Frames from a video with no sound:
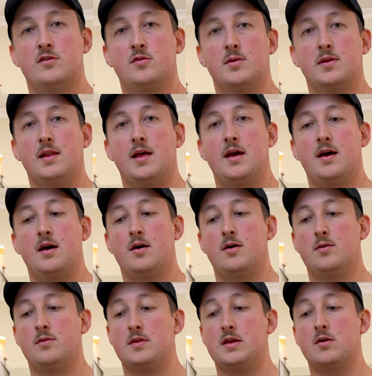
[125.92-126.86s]
to
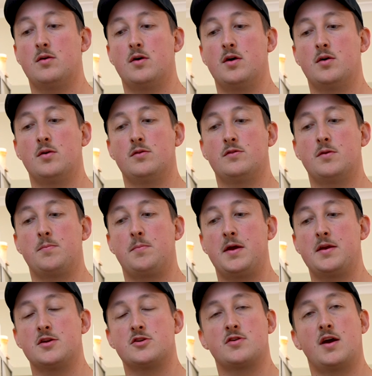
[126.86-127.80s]
allow the oil to
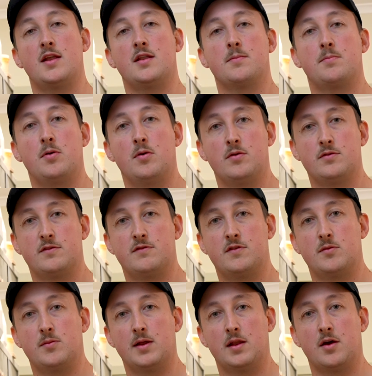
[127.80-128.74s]
penetrate the pores of
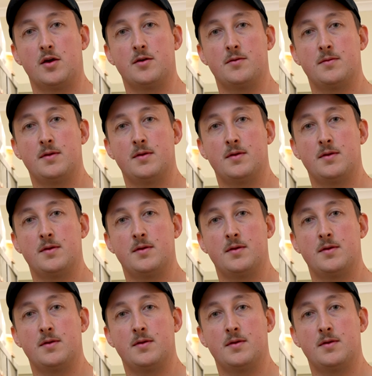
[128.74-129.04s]
the willow.